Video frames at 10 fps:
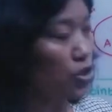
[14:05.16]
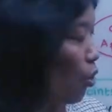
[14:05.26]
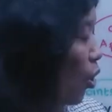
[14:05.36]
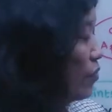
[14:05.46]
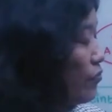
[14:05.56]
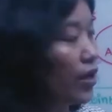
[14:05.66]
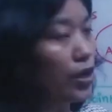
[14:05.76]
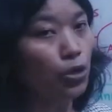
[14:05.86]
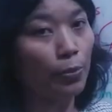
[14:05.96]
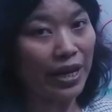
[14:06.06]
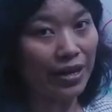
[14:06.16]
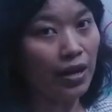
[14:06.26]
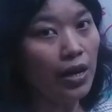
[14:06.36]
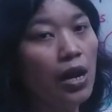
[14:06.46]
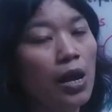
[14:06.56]
solve a
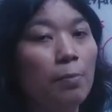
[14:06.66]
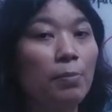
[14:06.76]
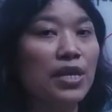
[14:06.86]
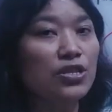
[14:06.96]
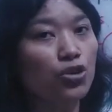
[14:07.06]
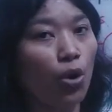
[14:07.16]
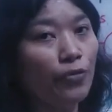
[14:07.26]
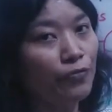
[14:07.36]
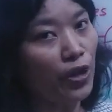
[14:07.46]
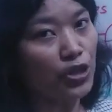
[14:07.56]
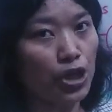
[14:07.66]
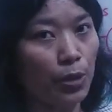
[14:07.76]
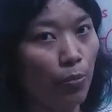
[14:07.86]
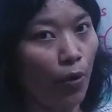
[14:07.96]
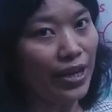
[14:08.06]
numerical based on
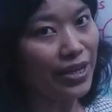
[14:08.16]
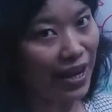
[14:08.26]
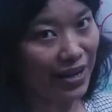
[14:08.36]
function point